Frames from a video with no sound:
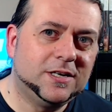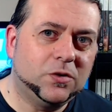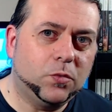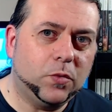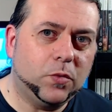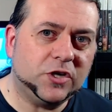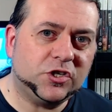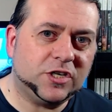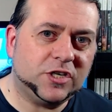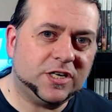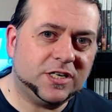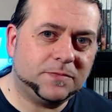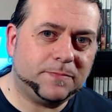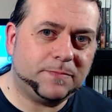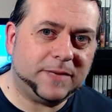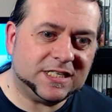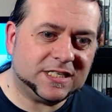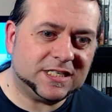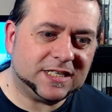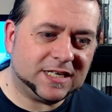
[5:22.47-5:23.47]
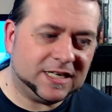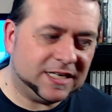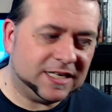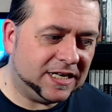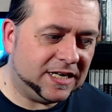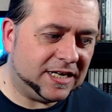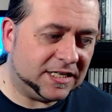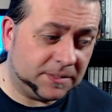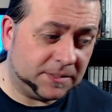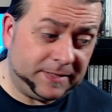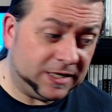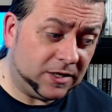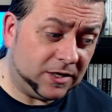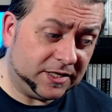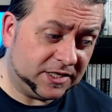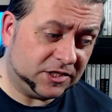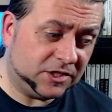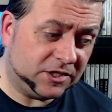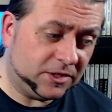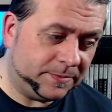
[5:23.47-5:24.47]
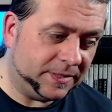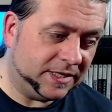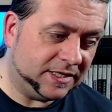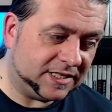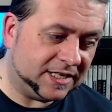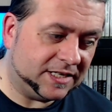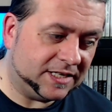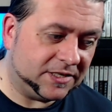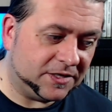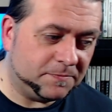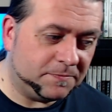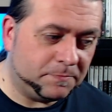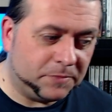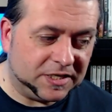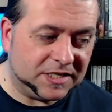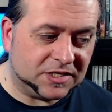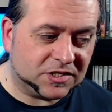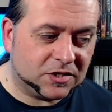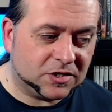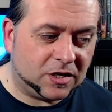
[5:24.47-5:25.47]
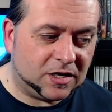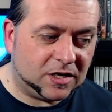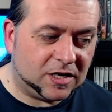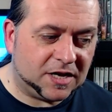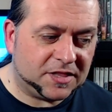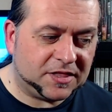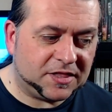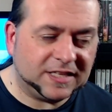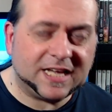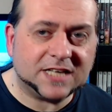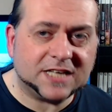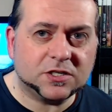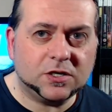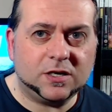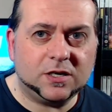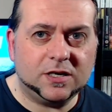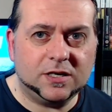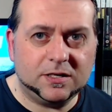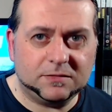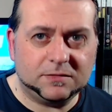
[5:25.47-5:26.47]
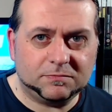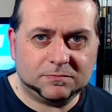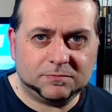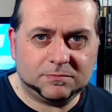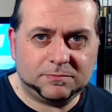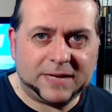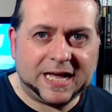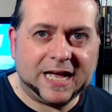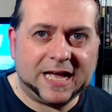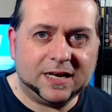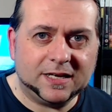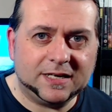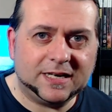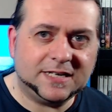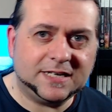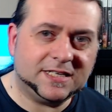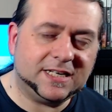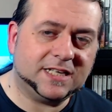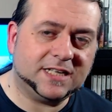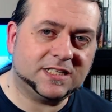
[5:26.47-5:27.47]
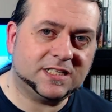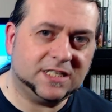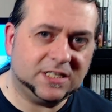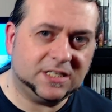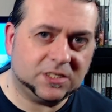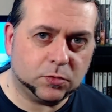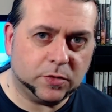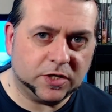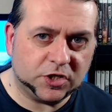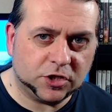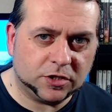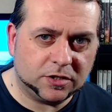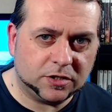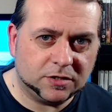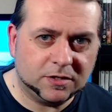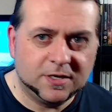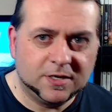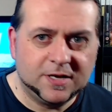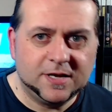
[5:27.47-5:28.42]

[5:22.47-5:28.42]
which is basically, it's a bit like a Super Nintendo, but it's got, I think that's got a PAL and NTSC switch on.